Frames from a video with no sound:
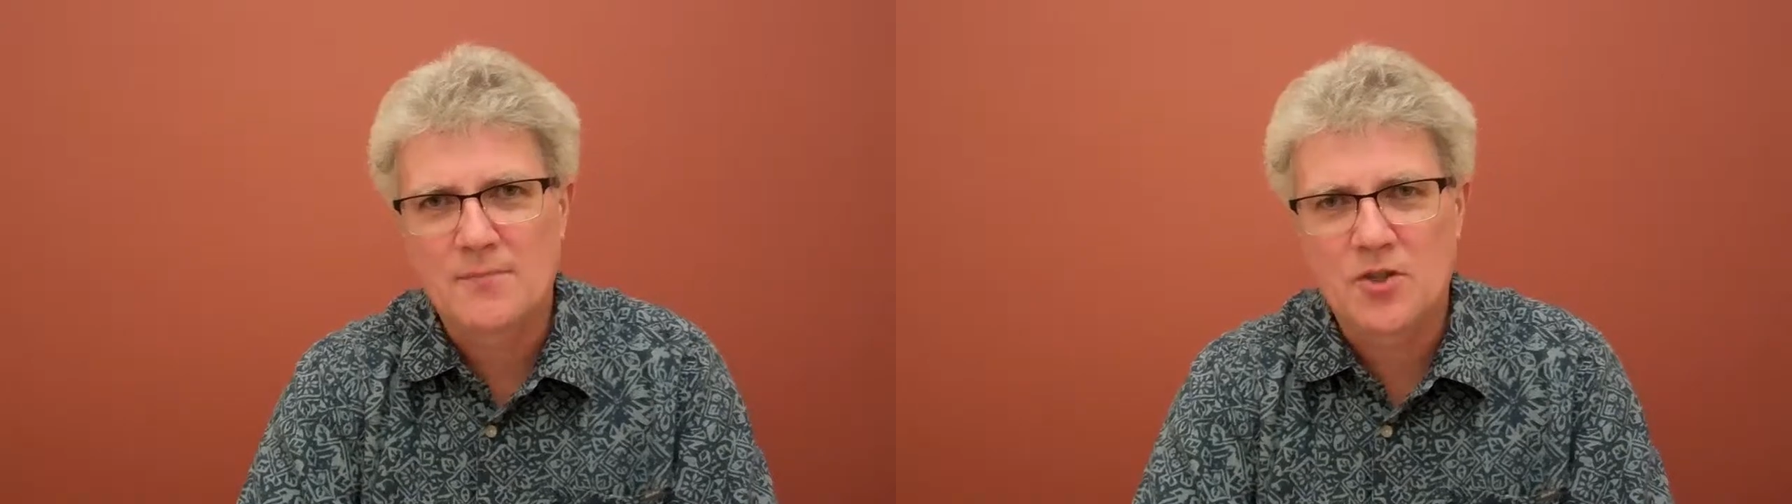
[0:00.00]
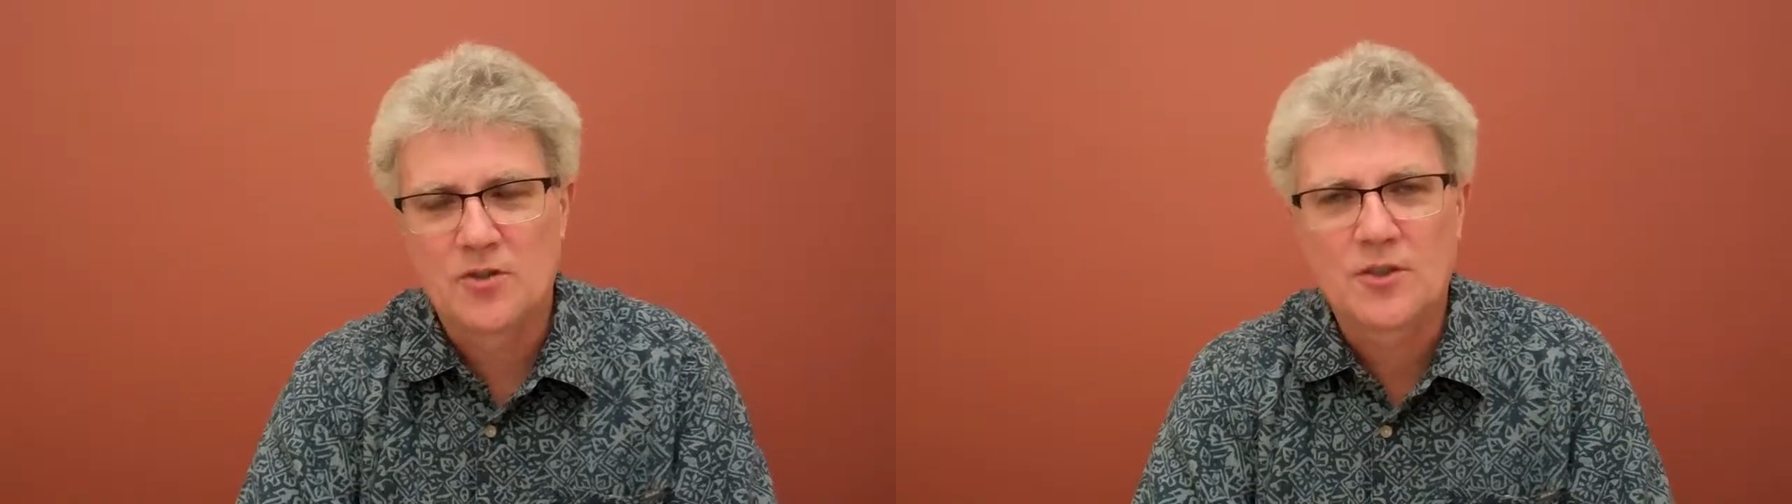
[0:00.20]

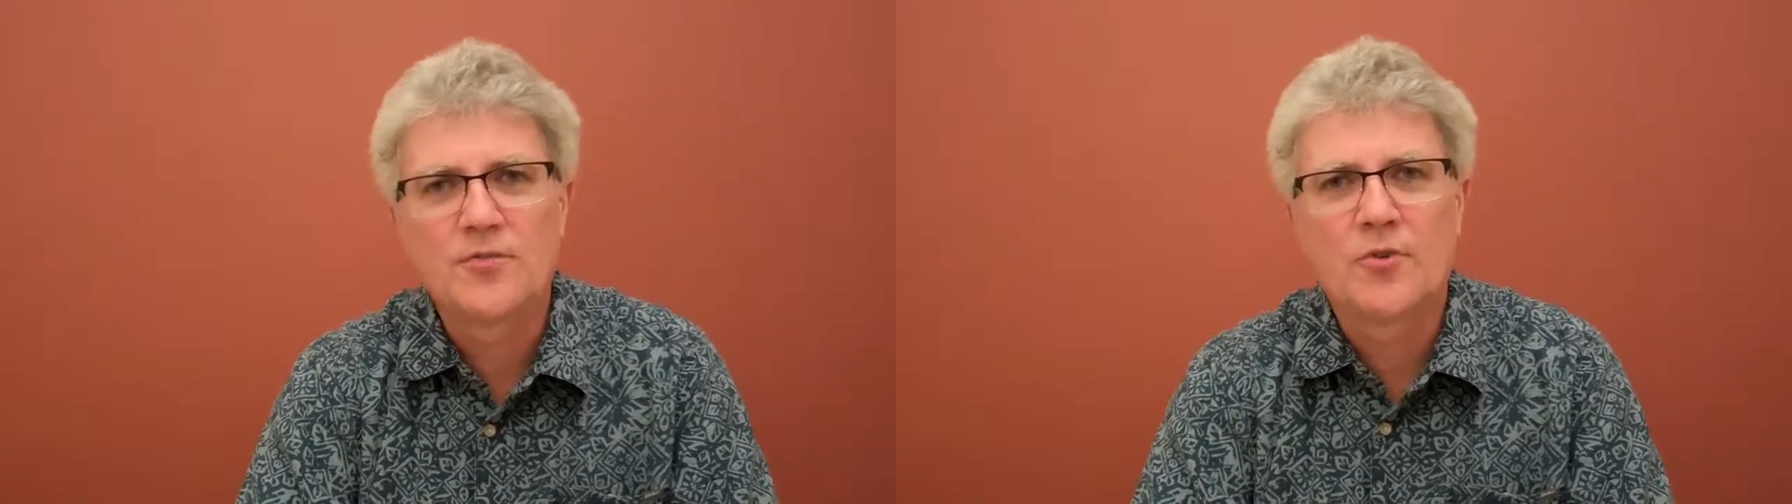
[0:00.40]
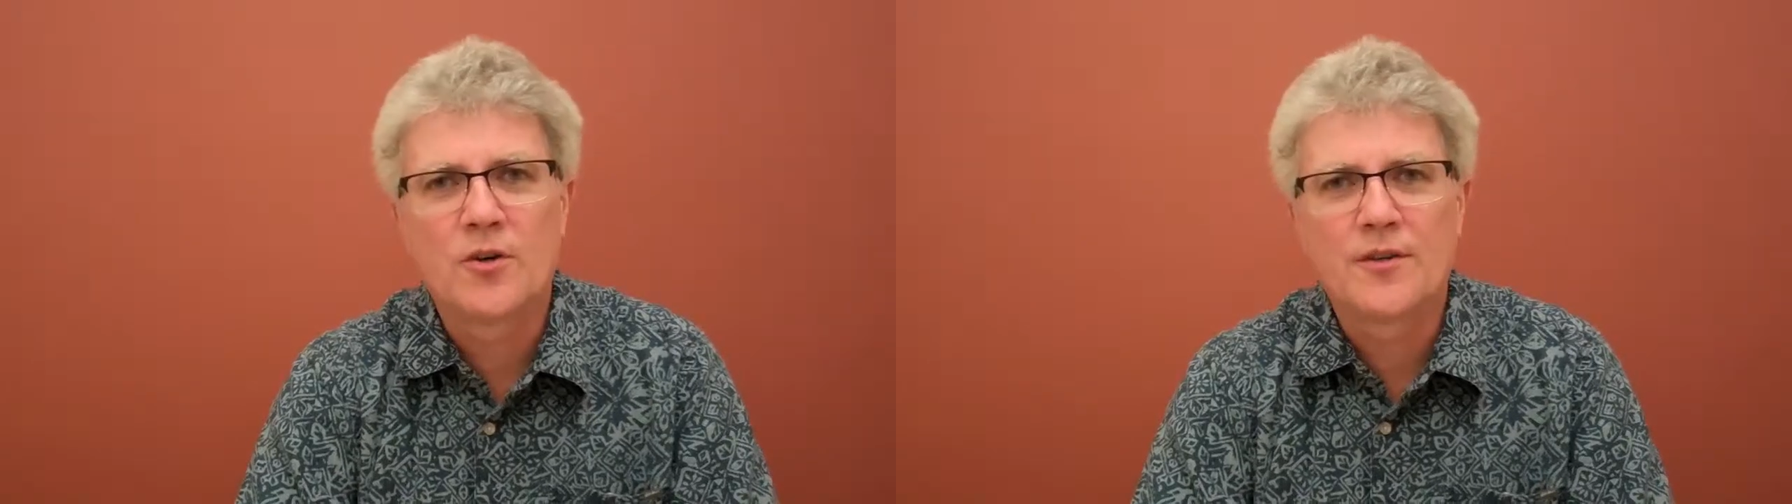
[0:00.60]
So look
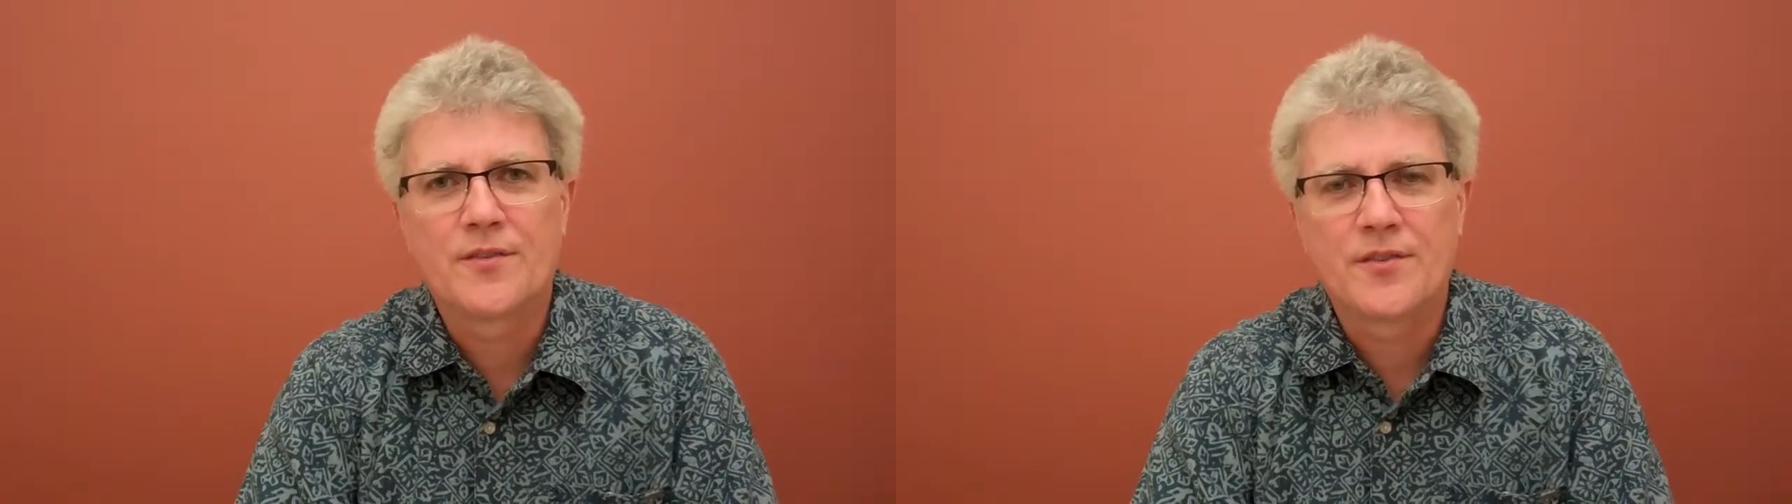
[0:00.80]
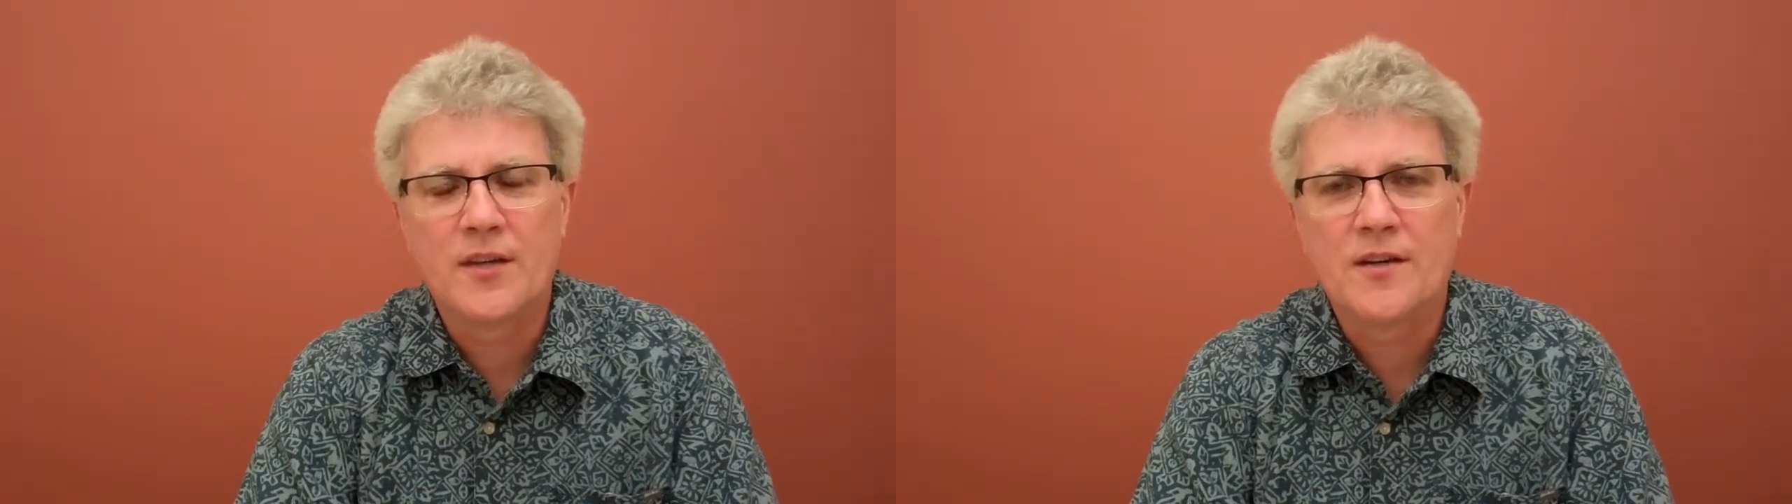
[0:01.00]
forward
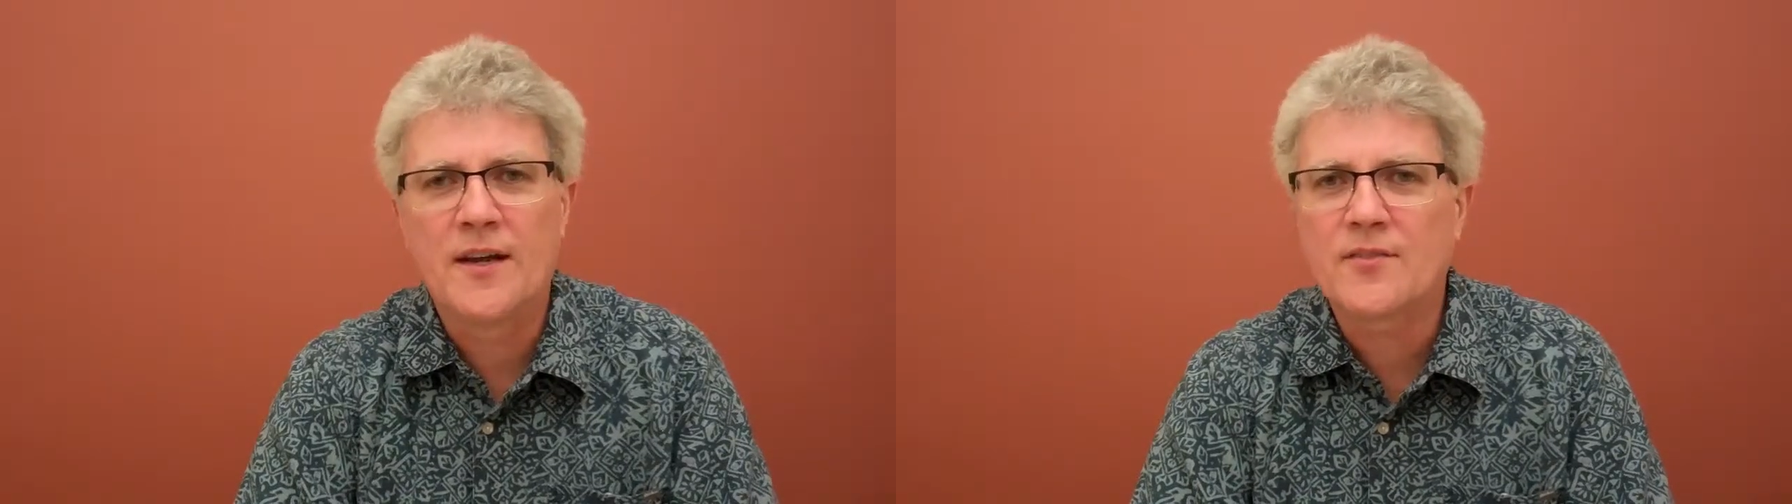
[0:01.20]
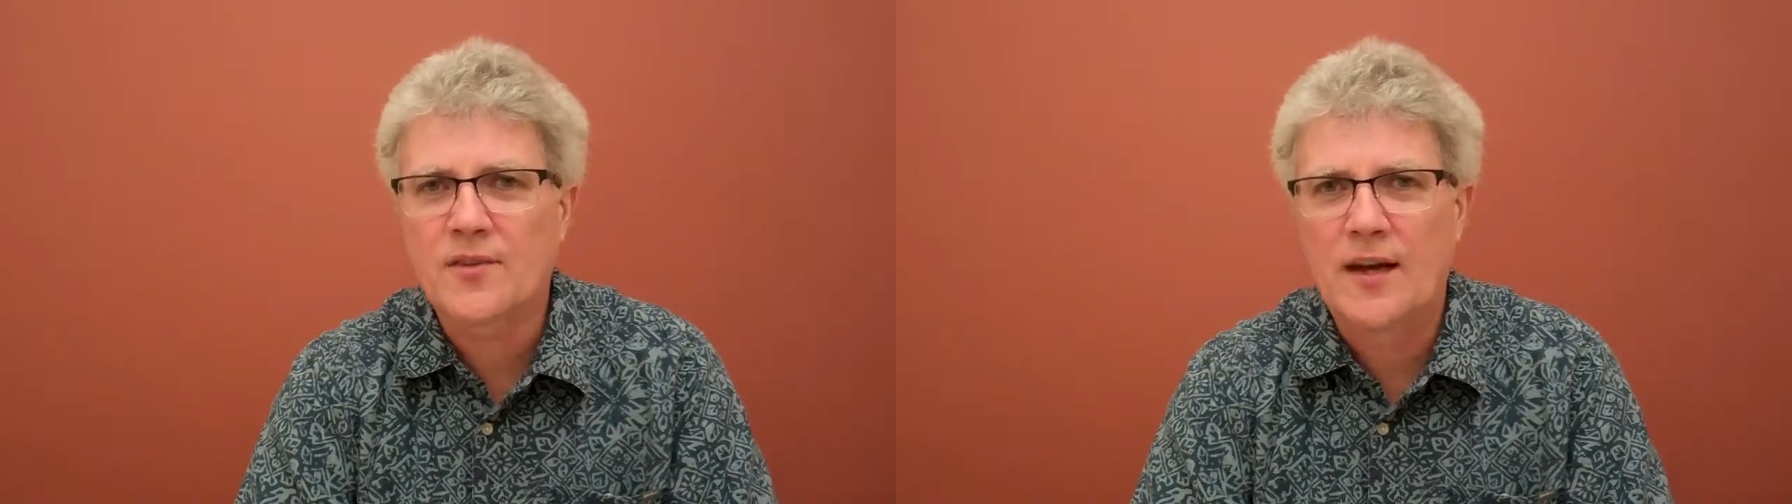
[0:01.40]
to seeing you next